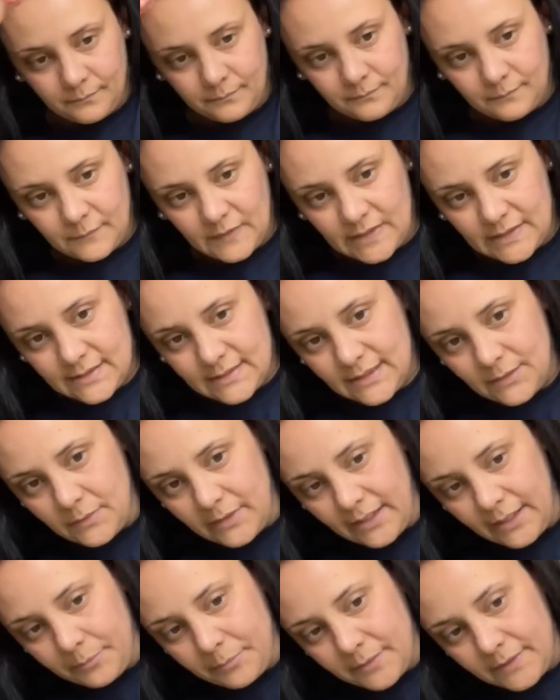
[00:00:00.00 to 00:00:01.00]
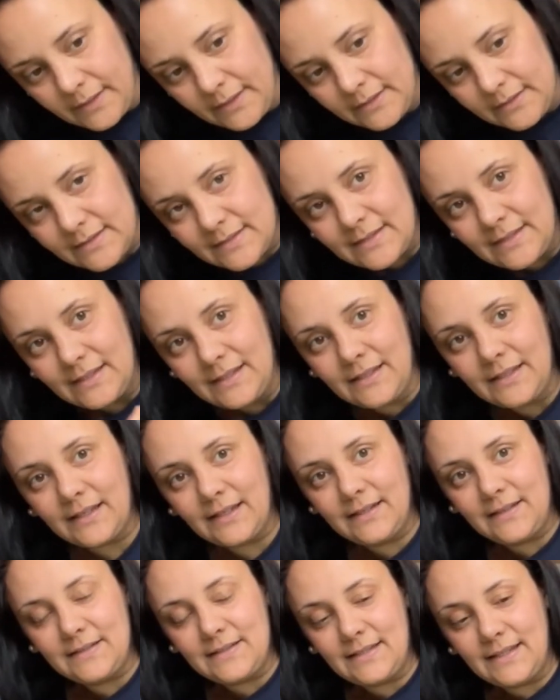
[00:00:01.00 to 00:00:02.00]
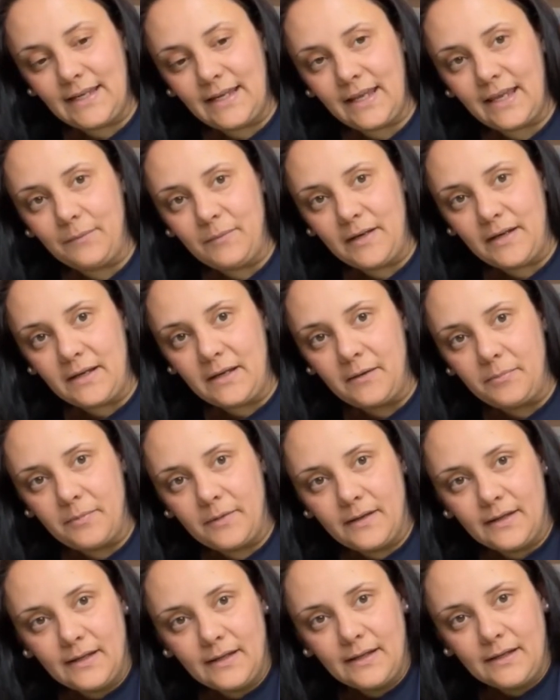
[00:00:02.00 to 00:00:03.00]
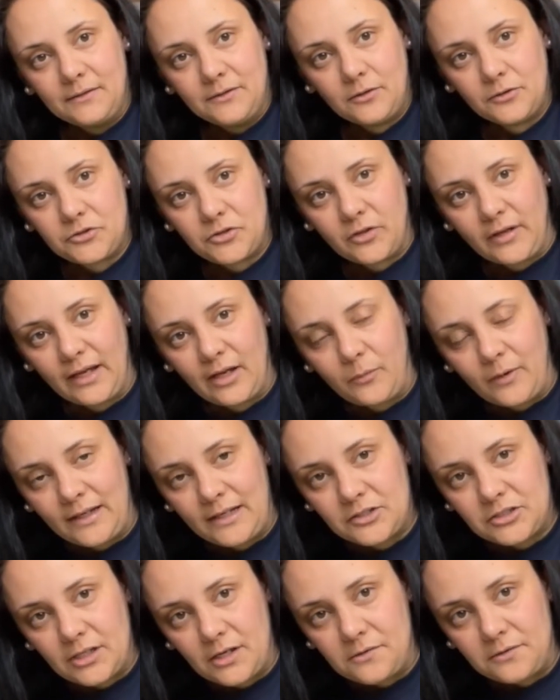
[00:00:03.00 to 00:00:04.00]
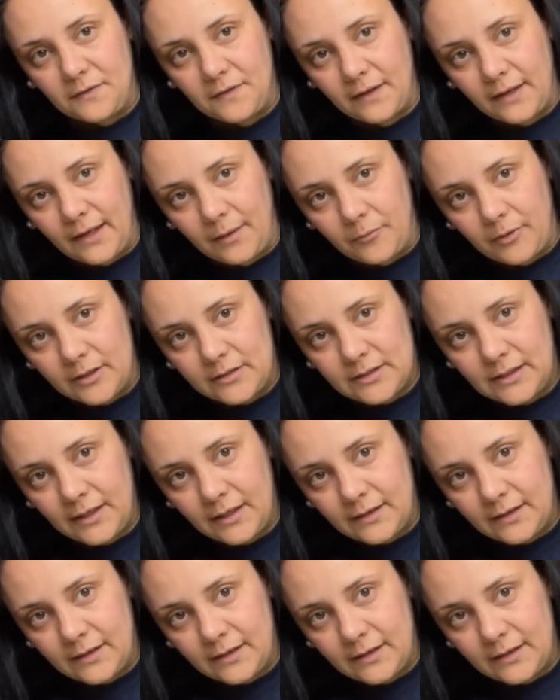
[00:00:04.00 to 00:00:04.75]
Let's see what happens. Can you see it coming up? Not sure how well it shows on the camera, actually.